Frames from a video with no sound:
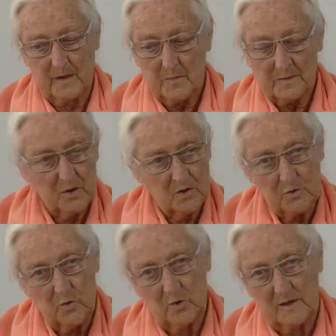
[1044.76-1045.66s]
But not
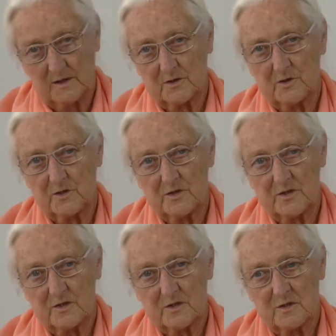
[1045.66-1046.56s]
all
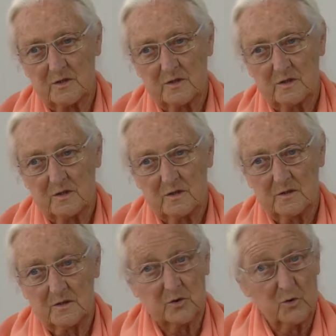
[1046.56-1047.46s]
cultures
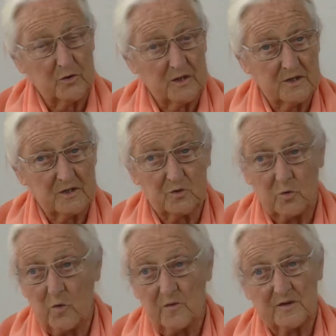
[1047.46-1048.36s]
saw this
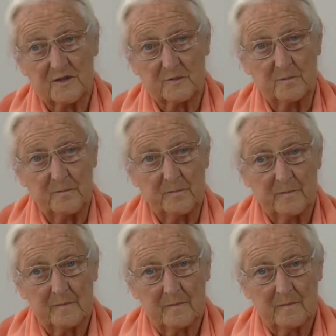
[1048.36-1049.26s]
dwarfism
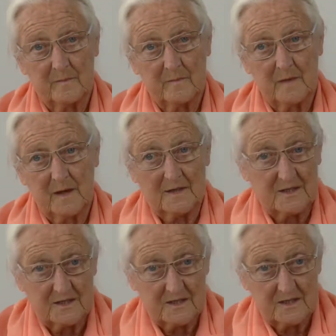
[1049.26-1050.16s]
as
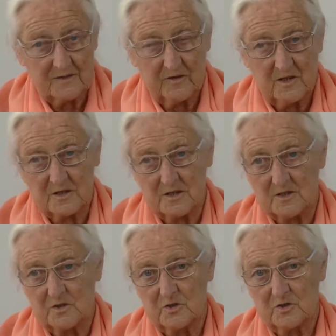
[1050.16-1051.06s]
a
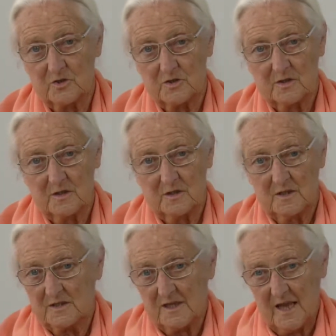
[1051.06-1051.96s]
disadvantage,
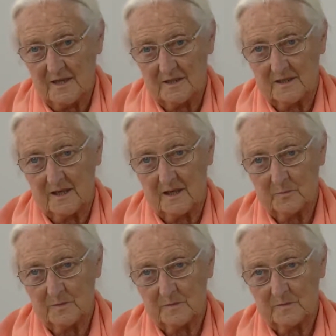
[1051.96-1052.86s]
as a
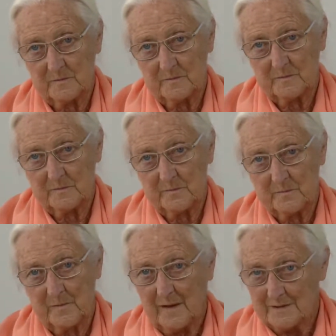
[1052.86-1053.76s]
handicap.
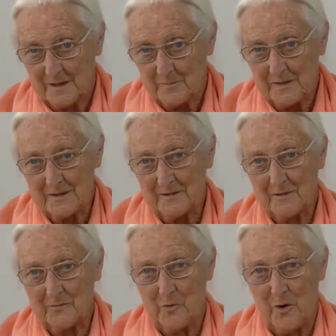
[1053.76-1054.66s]
And I'm thinking
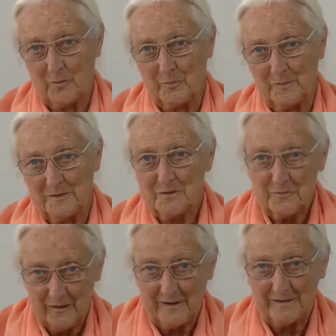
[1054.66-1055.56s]
of one, but you
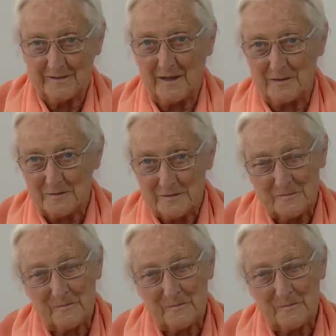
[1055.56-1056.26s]
find it out,